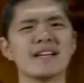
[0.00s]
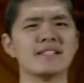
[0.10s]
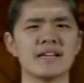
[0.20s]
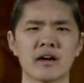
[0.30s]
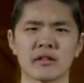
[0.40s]

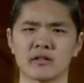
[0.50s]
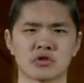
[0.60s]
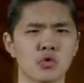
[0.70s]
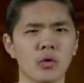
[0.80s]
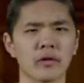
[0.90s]
ideas
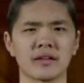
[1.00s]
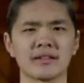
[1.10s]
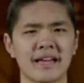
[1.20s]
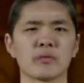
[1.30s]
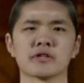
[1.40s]
and tools
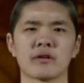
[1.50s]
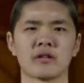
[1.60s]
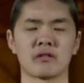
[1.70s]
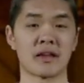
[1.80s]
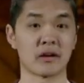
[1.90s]
and
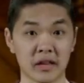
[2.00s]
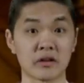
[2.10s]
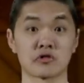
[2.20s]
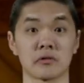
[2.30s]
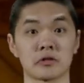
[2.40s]
languages that are
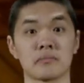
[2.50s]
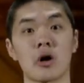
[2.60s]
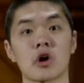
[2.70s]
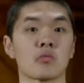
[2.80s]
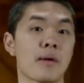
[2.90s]
central to
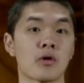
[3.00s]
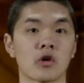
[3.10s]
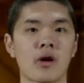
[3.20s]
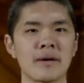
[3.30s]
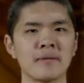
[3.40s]
modern web
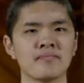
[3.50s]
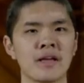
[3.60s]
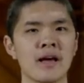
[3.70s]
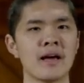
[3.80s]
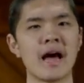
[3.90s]
programming.
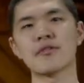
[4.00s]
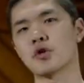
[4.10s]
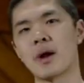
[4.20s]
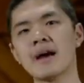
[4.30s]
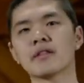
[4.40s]
And
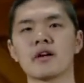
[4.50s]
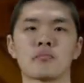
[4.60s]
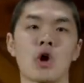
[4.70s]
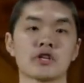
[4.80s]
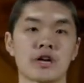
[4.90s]
through
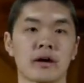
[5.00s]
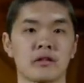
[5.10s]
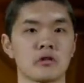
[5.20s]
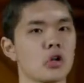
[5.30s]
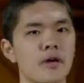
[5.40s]
hands-on
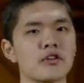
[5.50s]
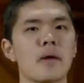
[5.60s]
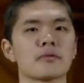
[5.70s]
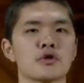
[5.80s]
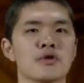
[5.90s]
projects, you'll have an
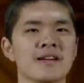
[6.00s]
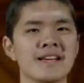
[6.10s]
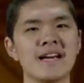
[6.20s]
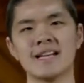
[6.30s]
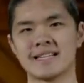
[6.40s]

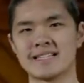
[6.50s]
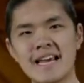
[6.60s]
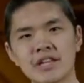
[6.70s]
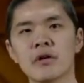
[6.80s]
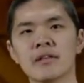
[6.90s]
opportunity to
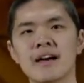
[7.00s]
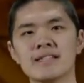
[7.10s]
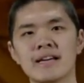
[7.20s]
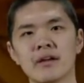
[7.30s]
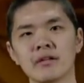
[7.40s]
take those
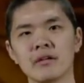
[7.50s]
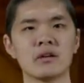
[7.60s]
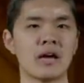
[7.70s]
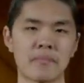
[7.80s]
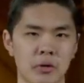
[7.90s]
ideas
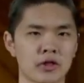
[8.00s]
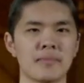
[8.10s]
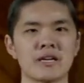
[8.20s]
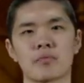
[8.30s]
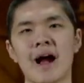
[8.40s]
and put
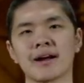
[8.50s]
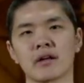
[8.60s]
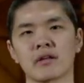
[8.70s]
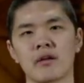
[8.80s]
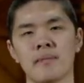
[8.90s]
them into
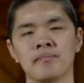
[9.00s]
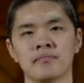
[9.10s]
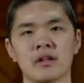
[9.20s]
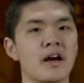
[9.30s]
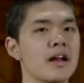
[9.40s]
practice,
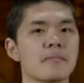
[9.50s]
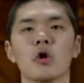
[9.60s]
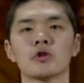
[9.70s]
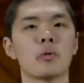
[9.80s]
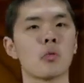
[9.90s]
designing
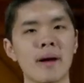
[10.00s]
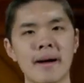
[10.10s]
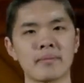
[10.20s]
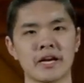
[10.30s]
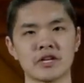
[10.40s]
multiple web
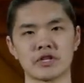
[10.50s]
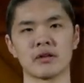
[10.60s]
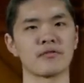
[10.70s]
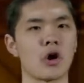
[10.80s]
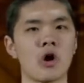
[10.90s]

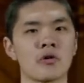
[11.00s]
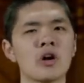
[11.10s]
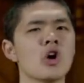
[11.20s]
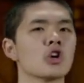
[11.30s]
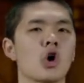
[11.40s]
applications of your own,
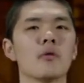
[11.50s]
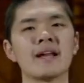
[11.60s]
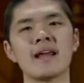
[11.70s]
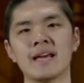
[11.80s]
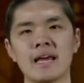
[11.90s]

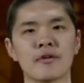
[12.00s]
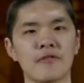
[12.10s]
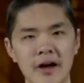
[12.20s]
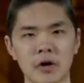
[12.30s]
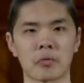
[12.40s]
culminating in a
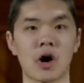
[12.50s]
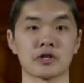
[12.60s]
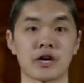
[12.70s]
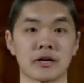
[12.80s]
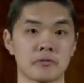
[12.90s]
final
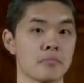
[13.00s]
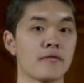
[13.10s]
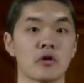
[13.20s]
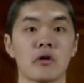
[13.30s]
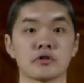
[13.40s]
project
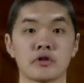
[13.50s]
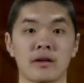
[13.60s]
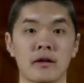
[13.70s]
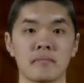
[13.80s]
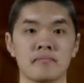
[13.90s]
of your own choosing.